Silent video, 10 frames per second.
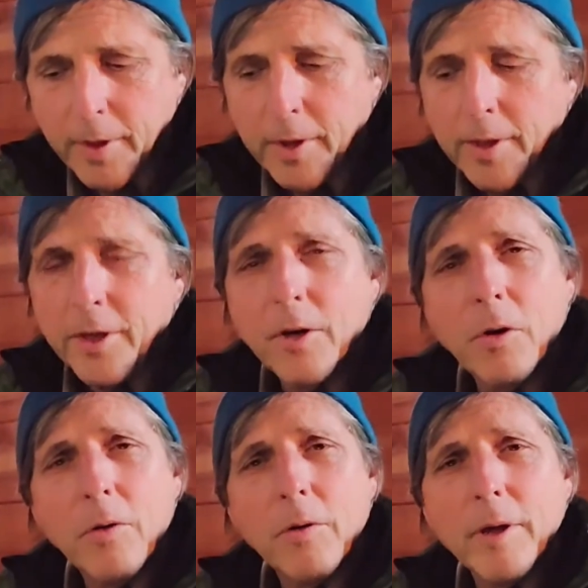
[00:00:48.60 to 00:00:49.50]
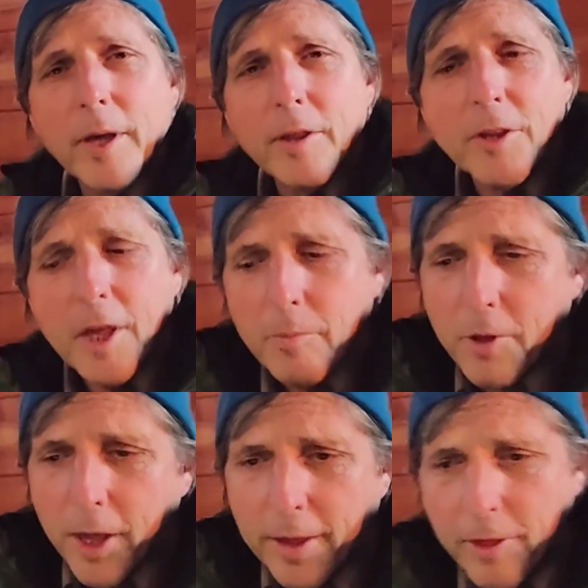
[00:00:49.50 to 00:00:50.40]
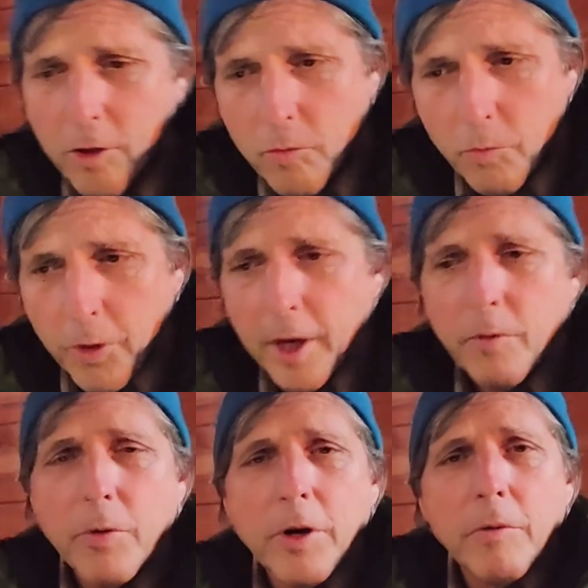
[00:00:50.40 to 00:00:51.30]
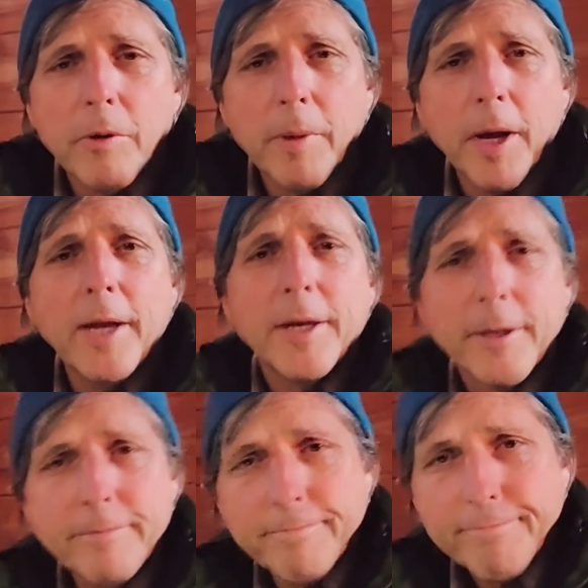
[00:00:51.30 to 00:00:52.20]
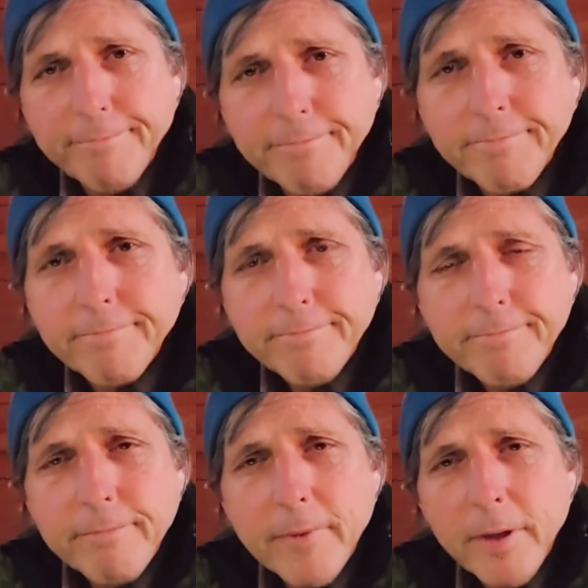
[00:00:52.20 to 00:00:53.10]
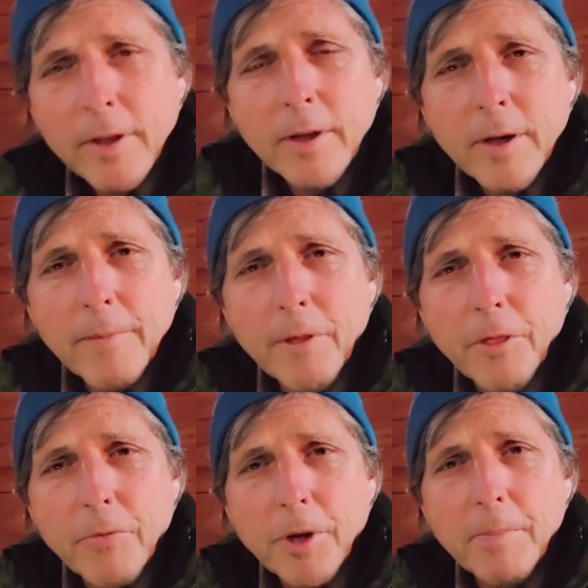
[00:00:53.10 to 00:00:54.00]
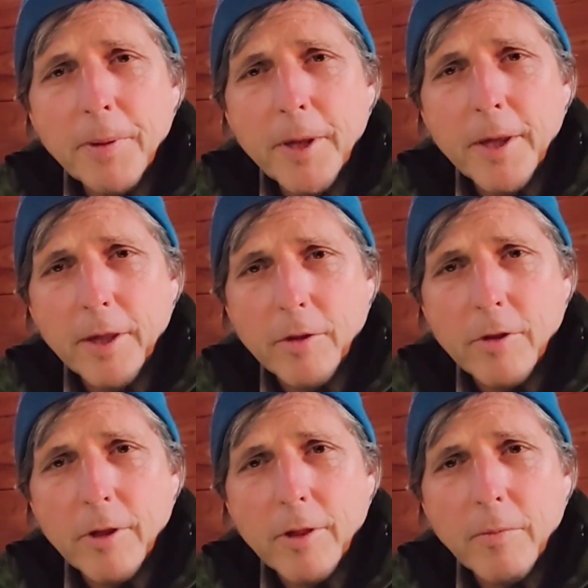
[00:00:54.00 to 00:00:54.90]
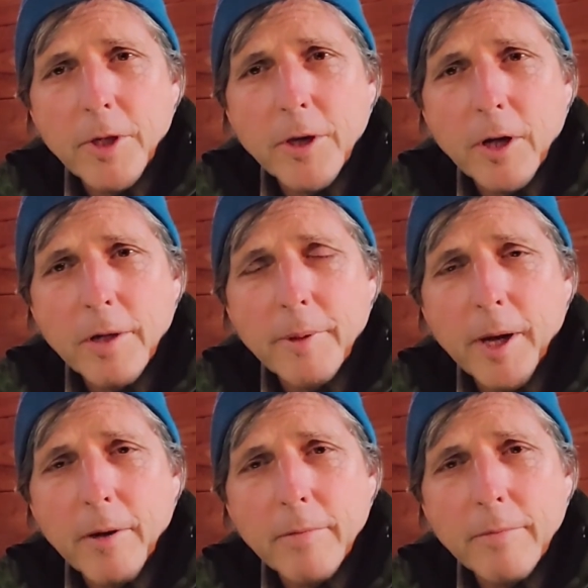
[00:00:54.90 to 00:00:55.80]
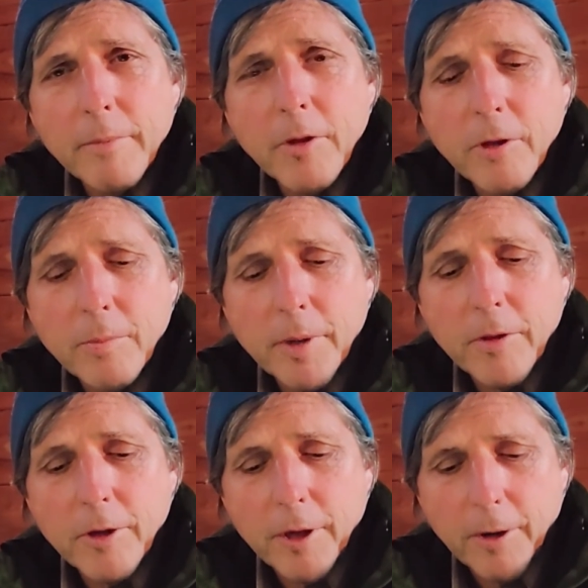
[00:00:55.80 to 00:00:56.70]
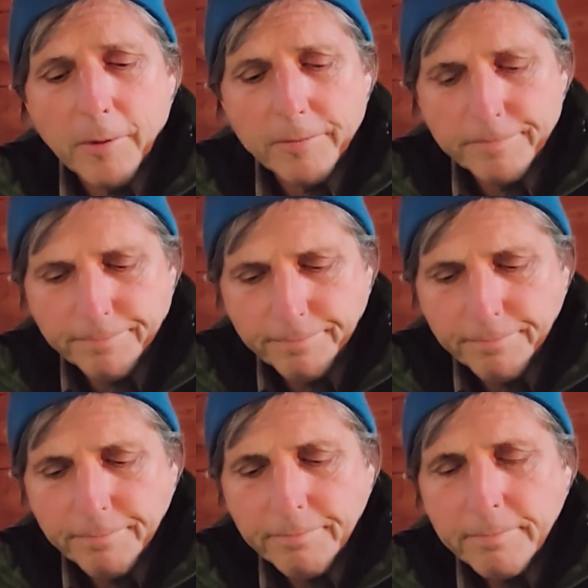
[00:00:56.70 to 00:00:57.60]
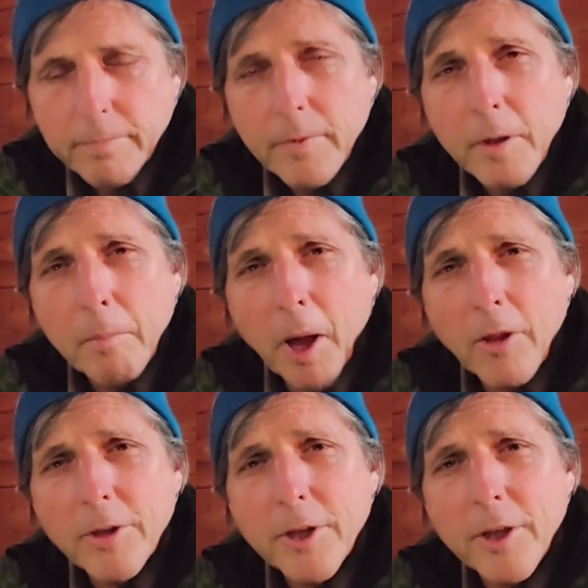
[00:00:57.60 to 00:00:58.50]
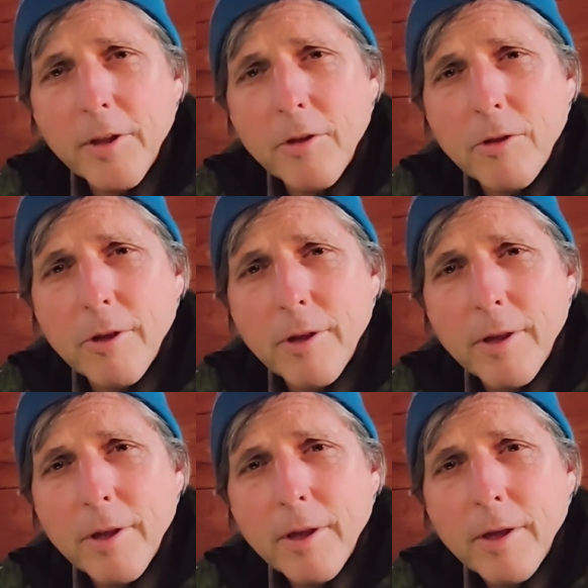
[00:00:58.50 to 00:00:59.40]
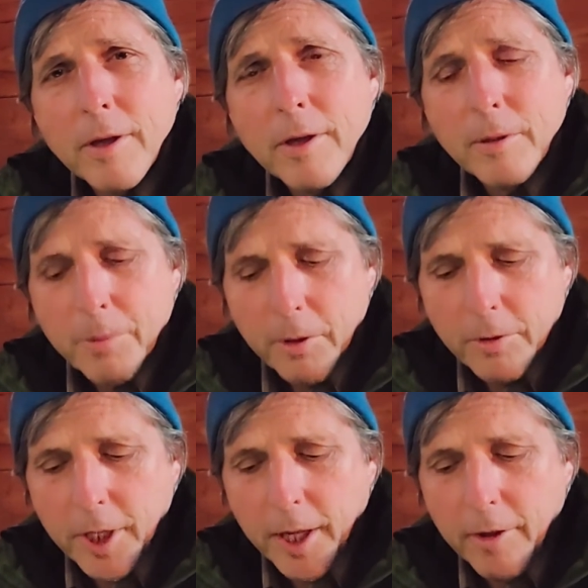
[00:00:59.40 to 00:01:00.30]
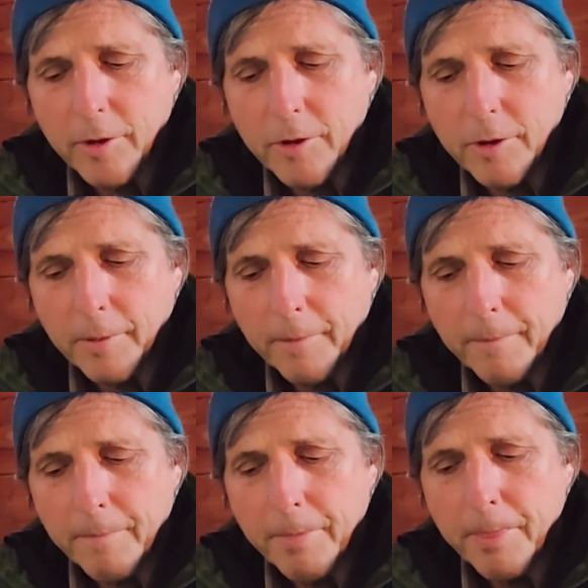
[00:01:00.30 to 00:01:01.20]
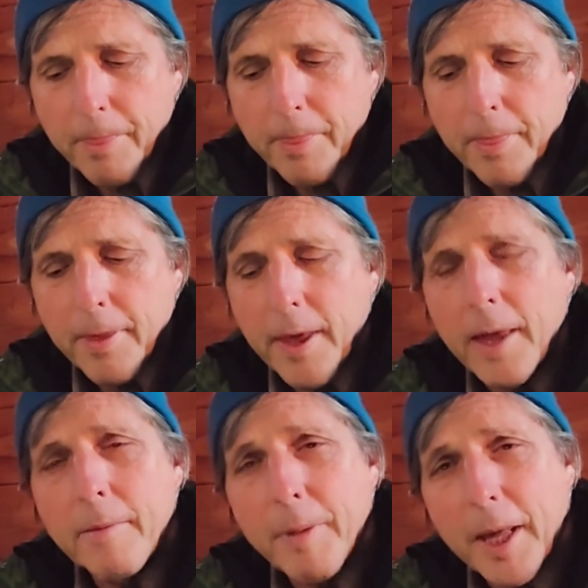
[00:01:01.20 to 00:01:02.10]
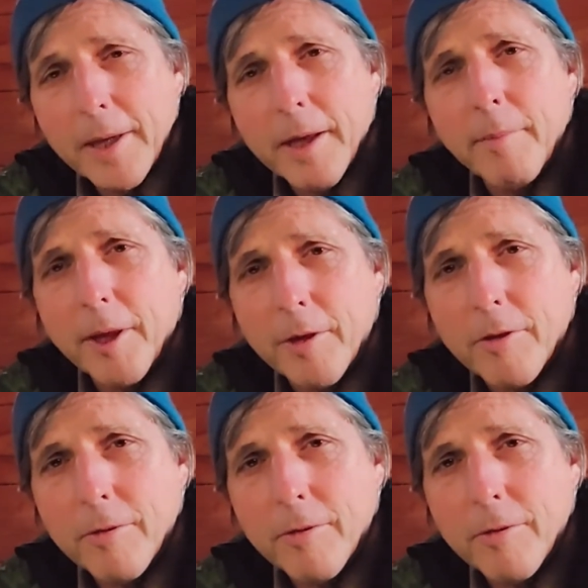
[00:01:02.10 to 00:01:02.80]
You know, it seems like this week we're reminded of the three P's that we talked about months and months ago politics, protests, and pandemics.